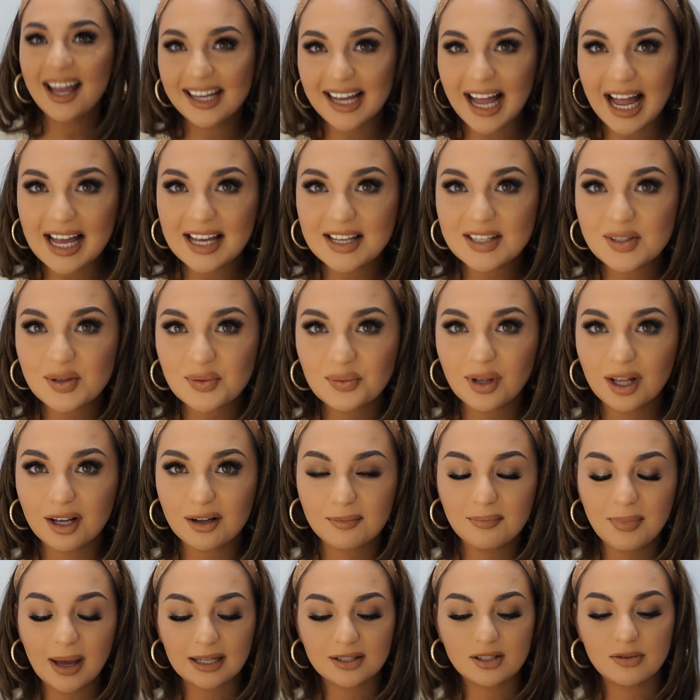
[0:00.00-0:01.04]
Hi guys,
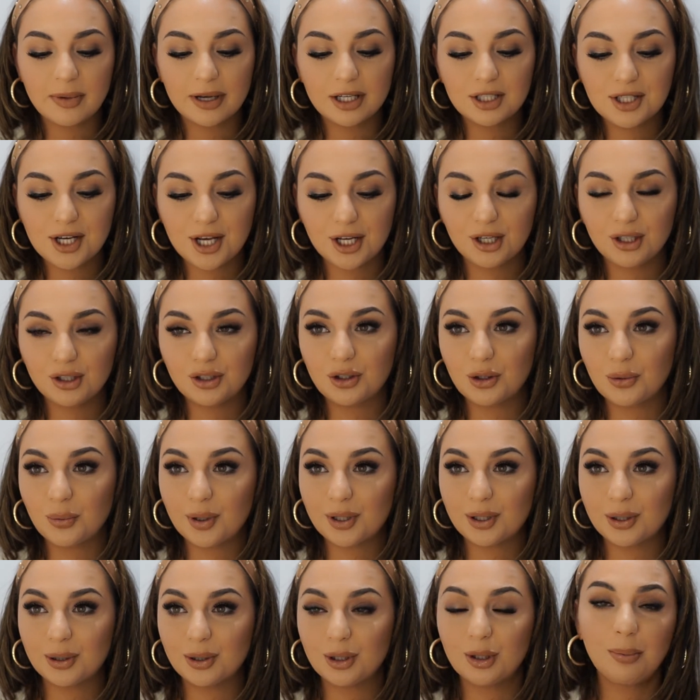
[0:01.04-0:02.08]
welcome back to my channel. You're
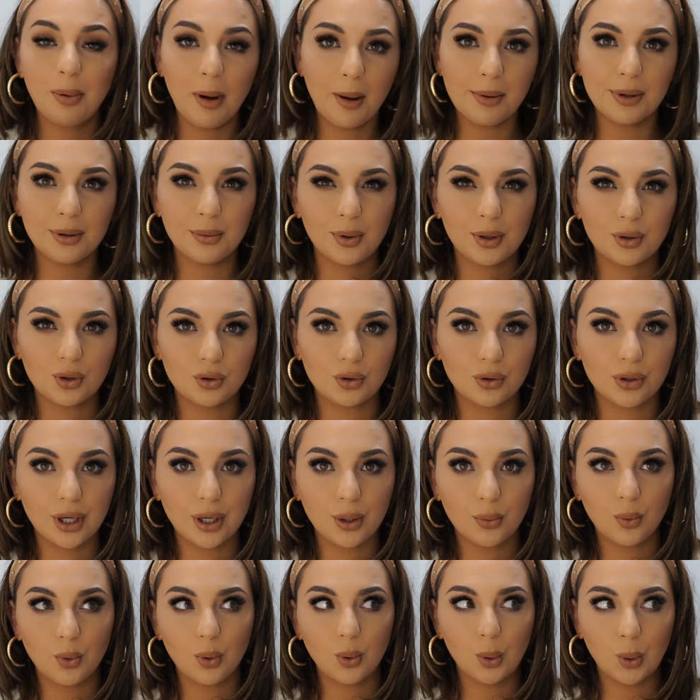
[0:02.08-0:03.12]
one, you're probably
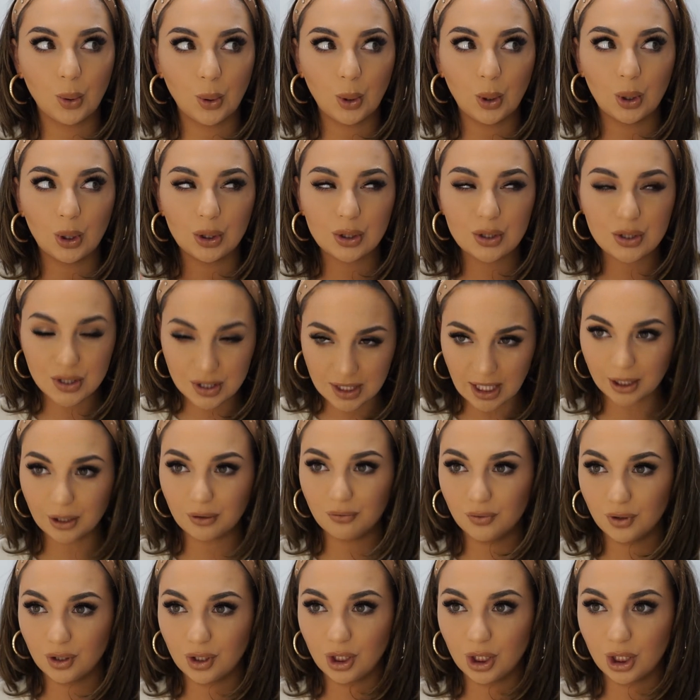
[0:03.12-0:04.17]
wondering,
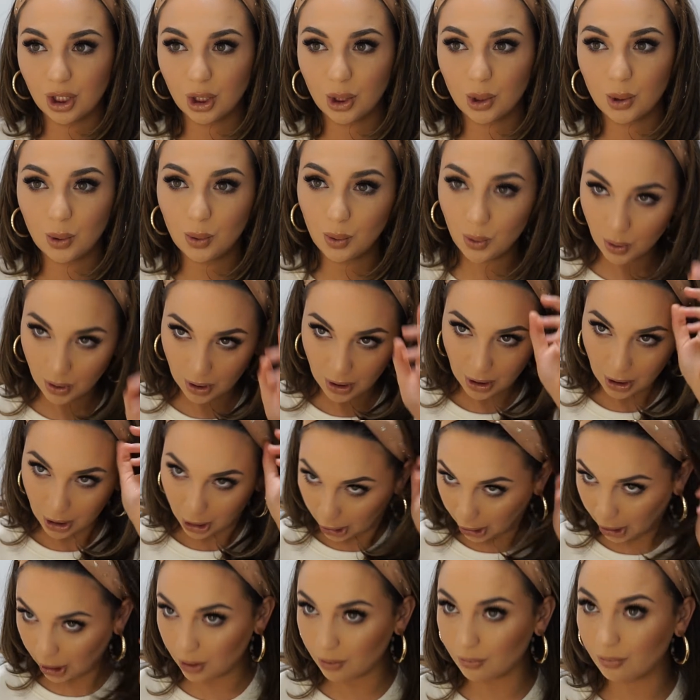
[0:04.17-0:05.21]
second video
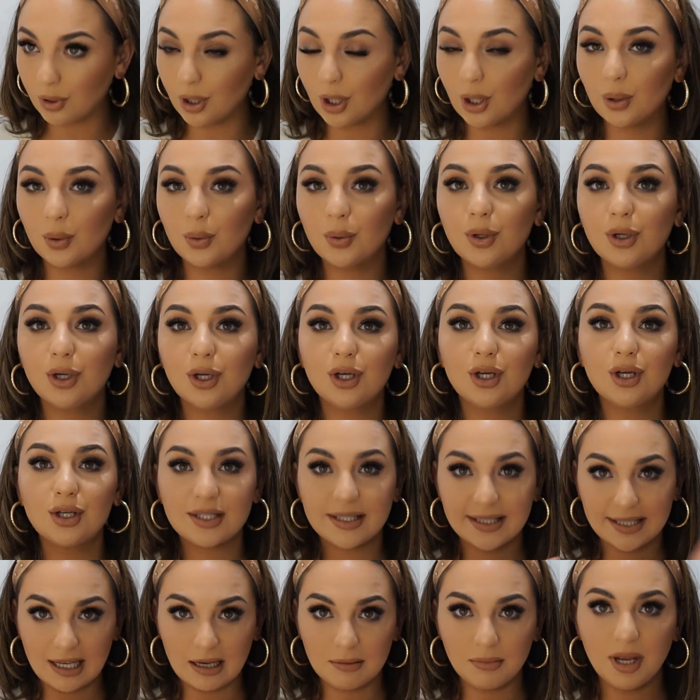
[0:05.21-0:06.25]
in a row,
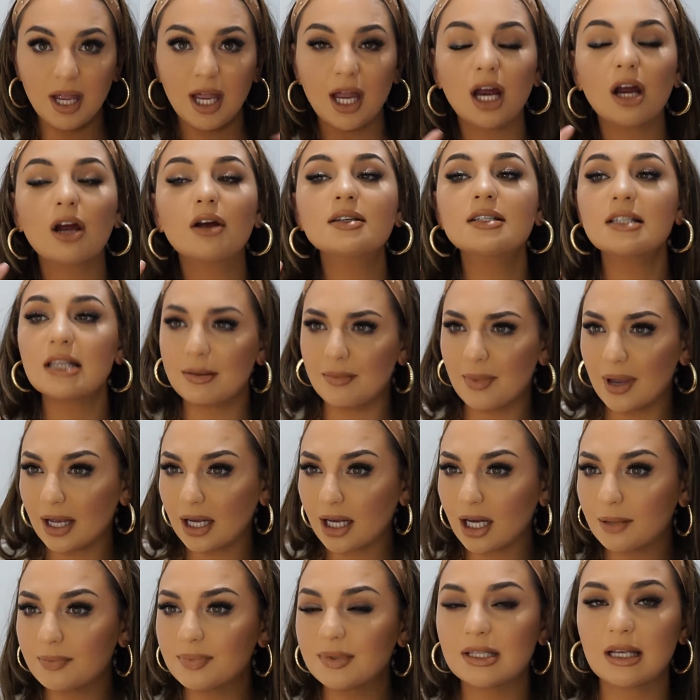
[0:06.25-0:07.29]
same hair, same
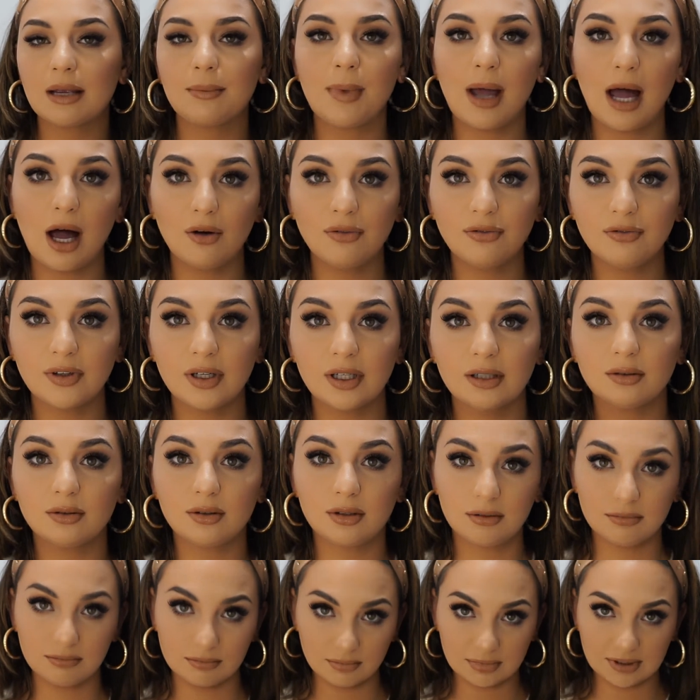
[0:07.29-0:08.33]
makeup, same outfit,
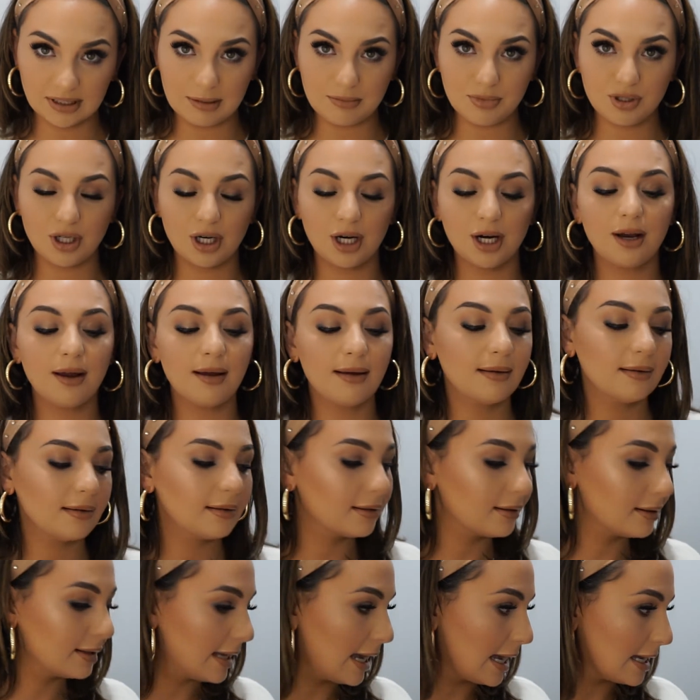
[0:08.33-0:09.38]
or same shirt.
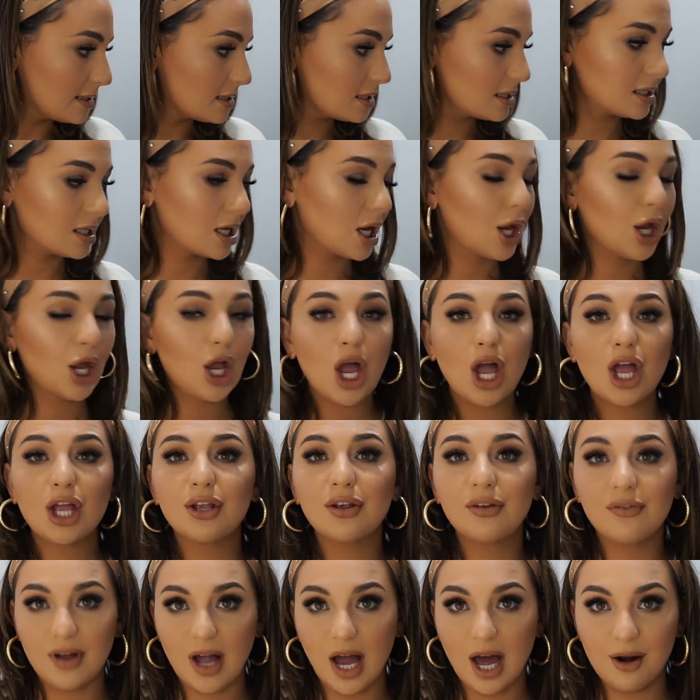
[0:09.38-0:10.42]
Yes,
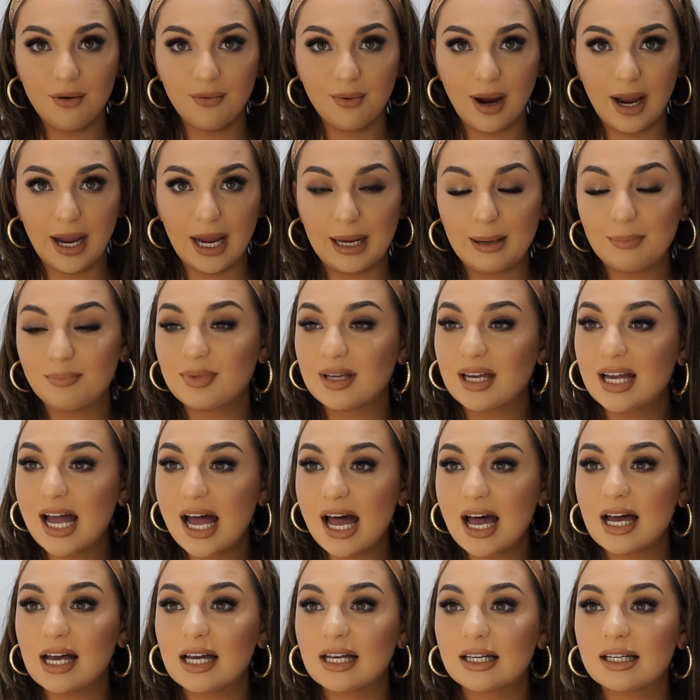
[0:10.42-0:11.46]
you've got it right
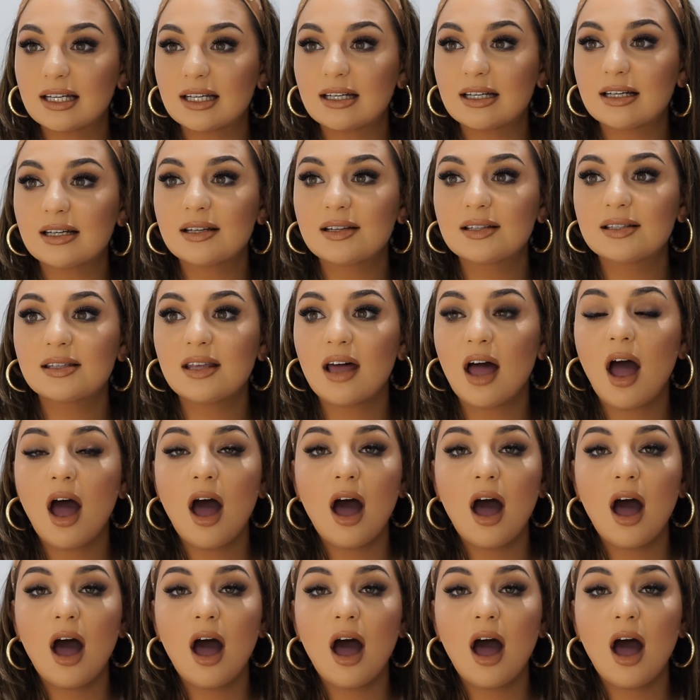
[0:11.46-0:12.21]
because